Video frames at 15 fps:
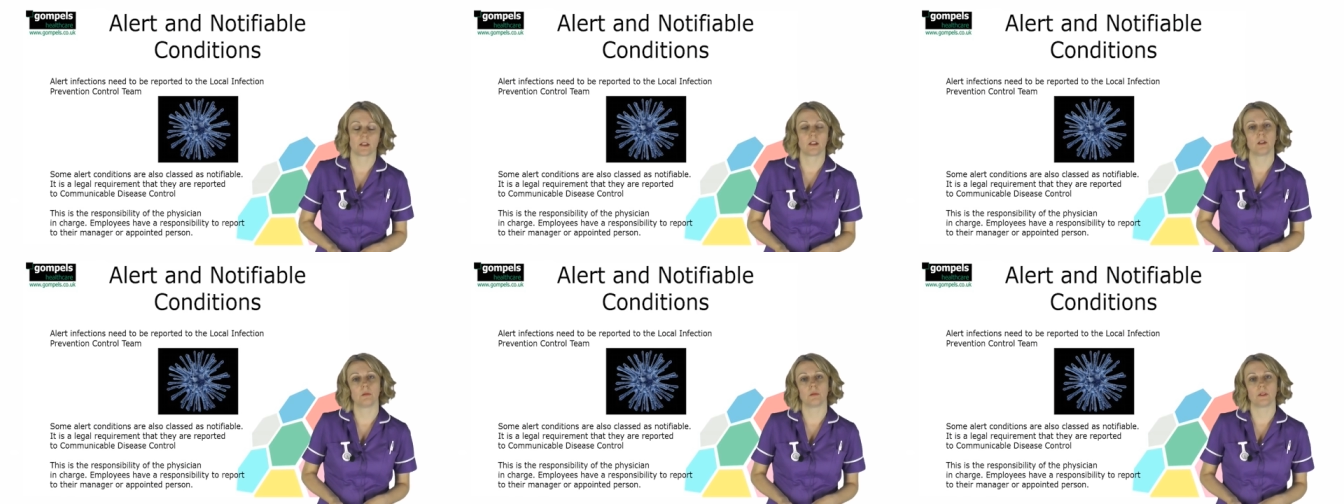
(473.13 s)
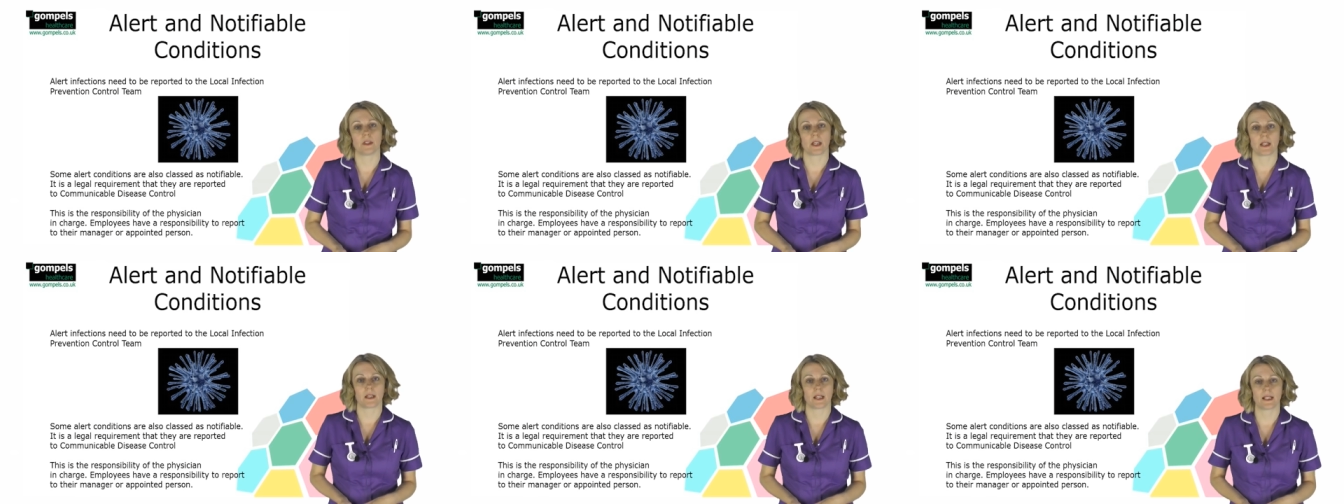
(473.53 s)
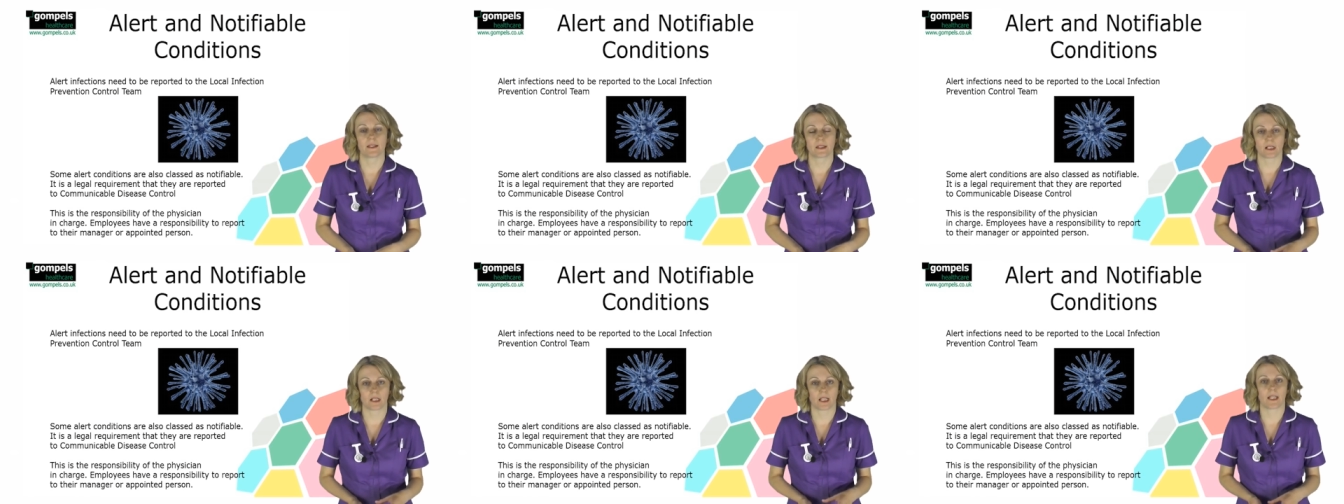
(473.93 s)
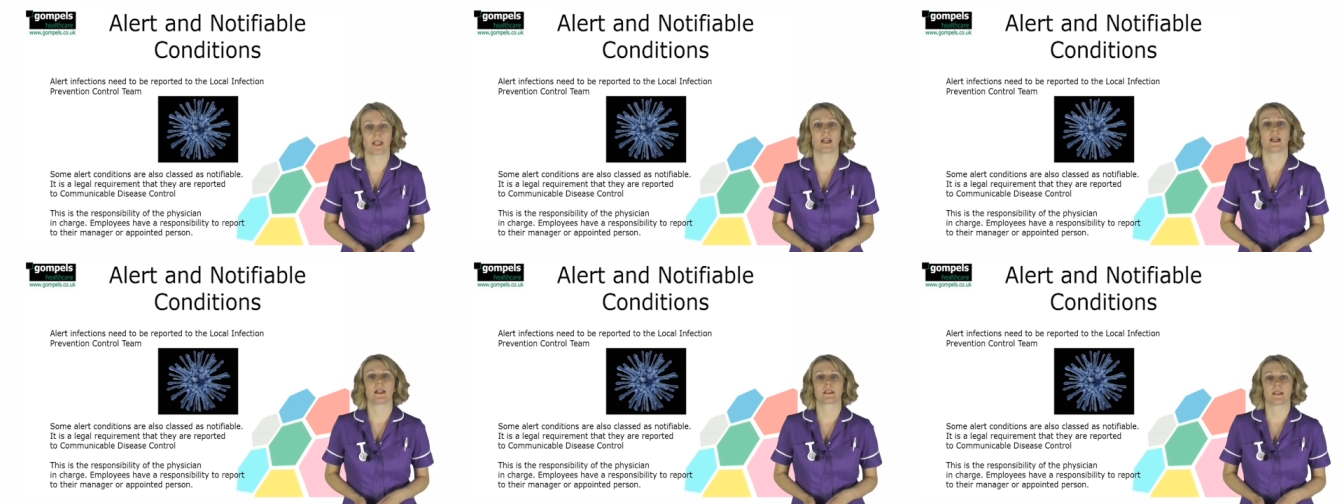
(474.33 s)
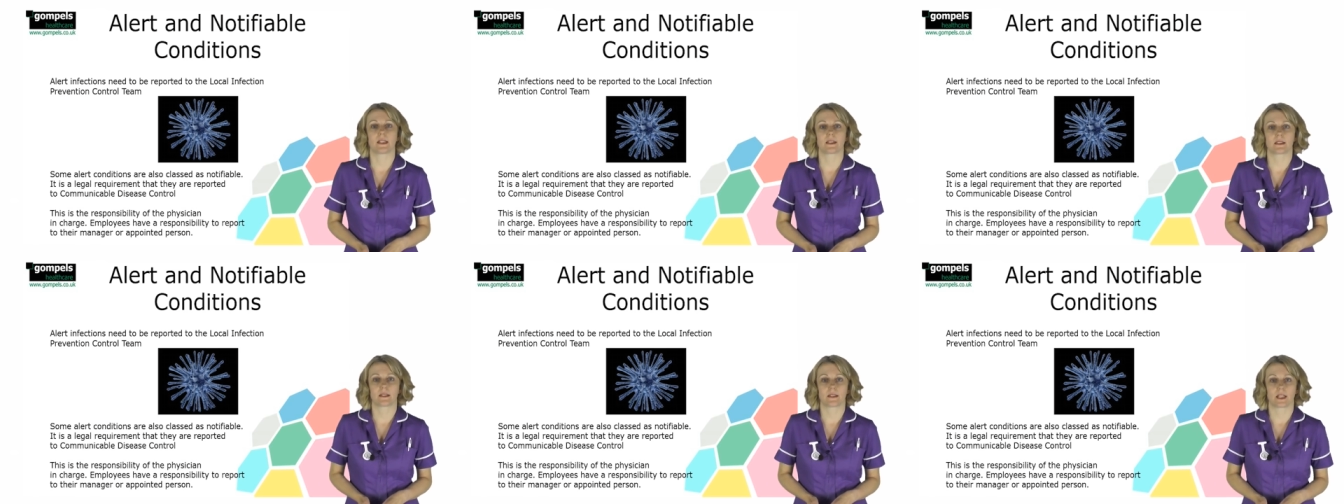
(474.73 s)
who will then escalate as
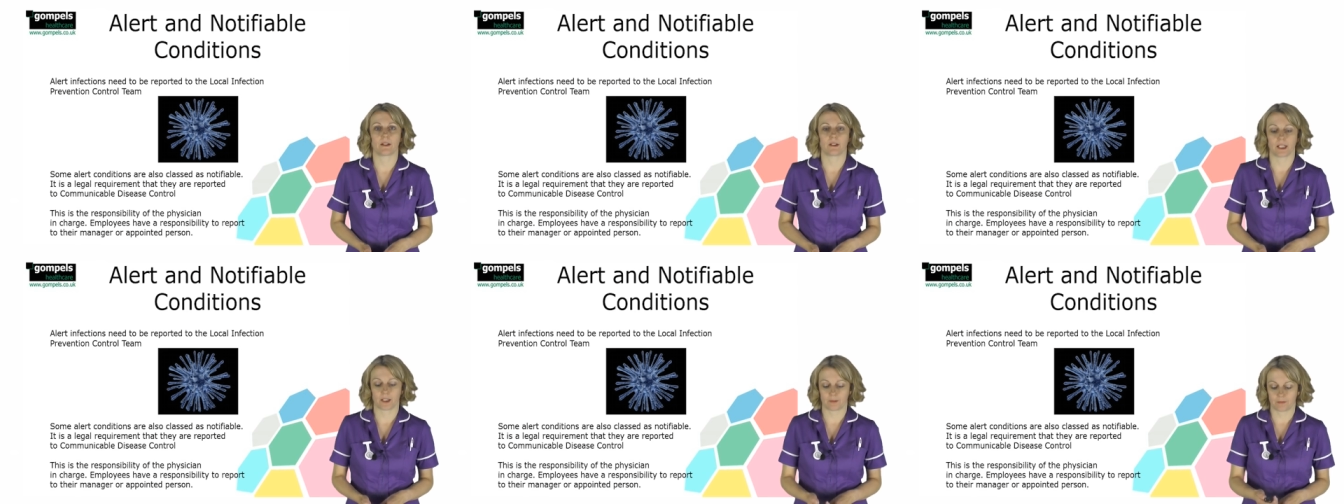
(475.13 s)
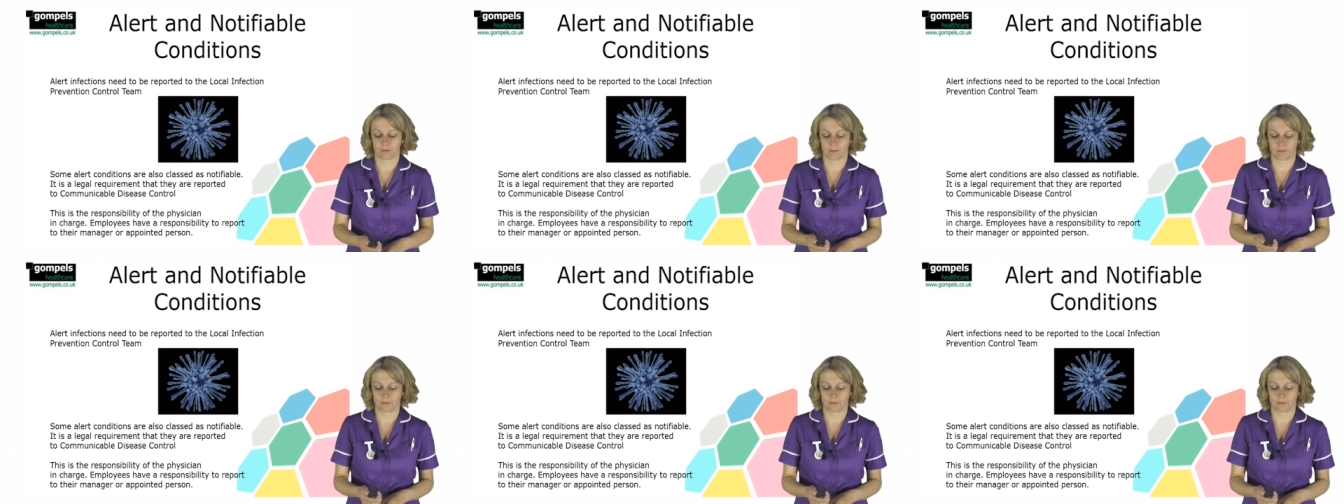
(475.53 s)
necessary.